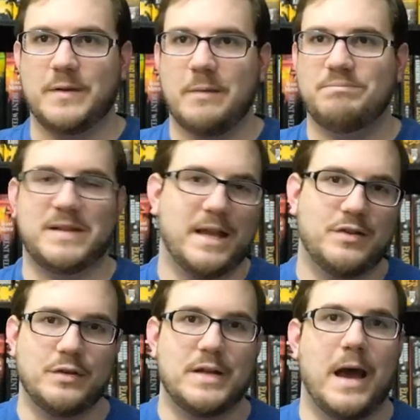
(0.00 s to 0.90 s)
Nope,
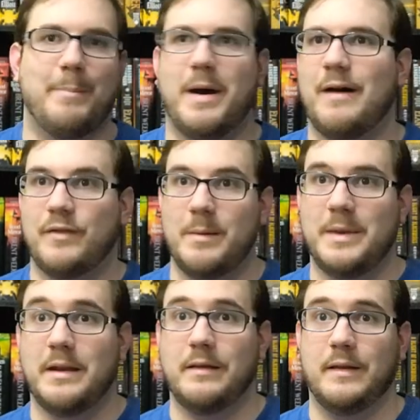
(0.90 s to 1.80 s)
takes her top off, and
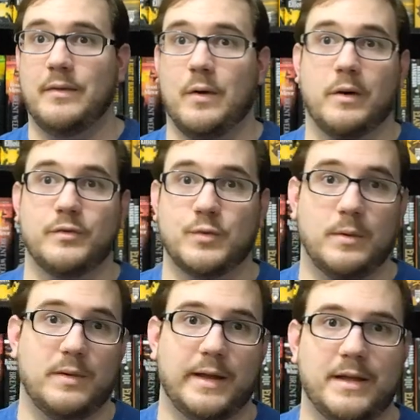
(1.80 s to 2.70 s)
immediately they're all
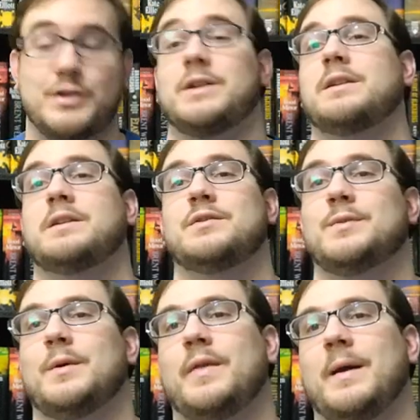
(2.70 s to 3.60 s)
drooling and she can
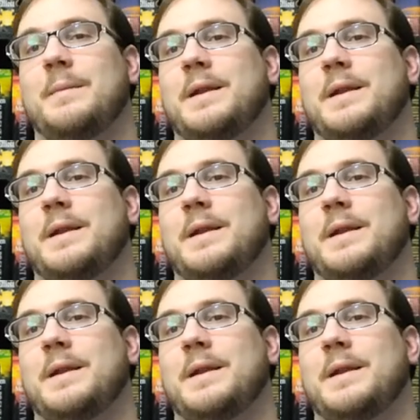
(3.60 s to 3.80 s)
control them.